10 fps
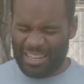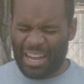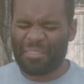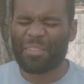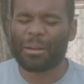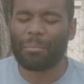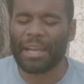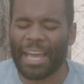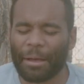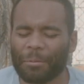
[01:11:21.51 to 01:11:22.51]
I find
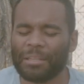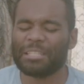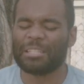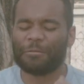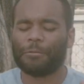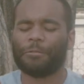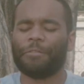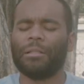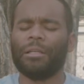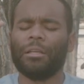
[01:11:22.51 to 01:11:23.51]
my happiness in
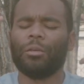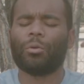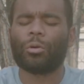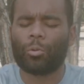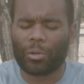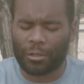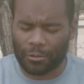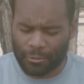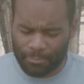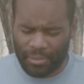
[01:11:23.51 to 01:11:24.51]
fulfilling your
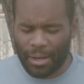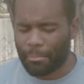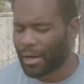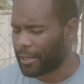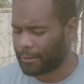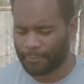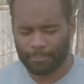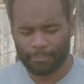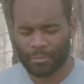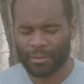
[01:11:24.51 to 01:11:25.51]
will, not mine.
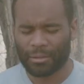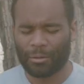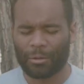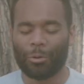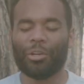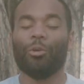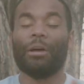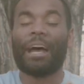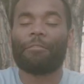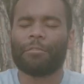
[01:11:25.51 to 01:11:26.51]
What do you
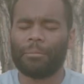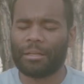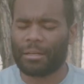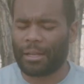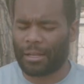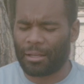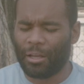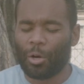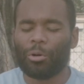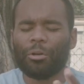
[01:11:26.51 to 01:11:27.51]
have for me today?
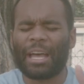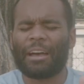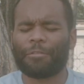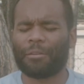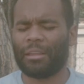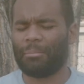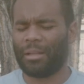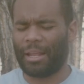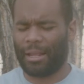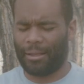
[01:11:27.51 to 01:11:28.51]
What do you have for them
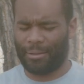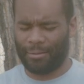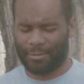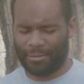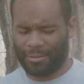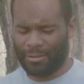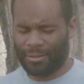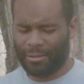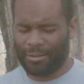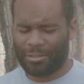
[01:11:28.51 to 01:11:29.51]
today?
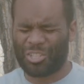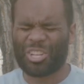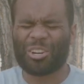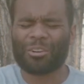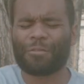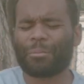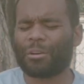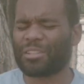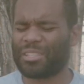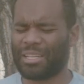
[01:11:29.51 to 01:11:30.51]
To turn from
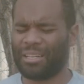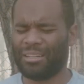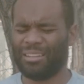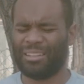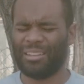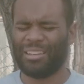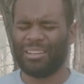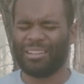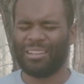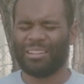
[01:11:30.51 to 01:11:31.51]
our
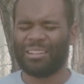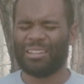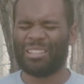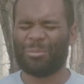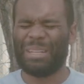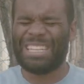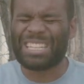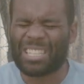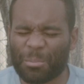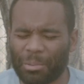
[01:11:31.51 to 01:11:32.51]
sin, to be
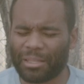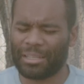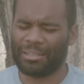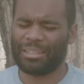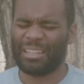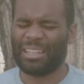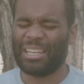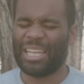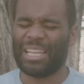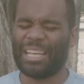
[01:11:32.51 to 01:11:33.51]
disciplined,
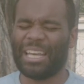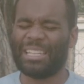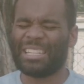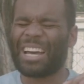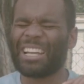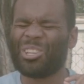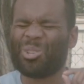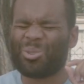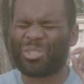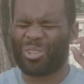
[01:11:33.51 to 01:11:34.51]
and to not
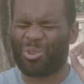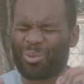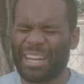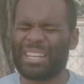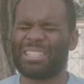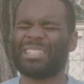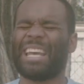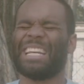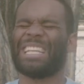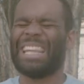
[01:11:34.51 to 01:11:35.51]
use grace
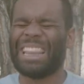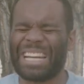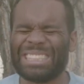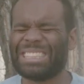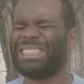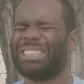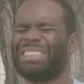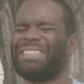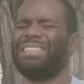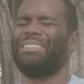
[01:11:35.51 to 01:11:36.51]
as a license to
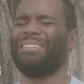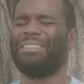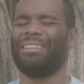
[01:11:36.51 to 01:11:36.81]
sin.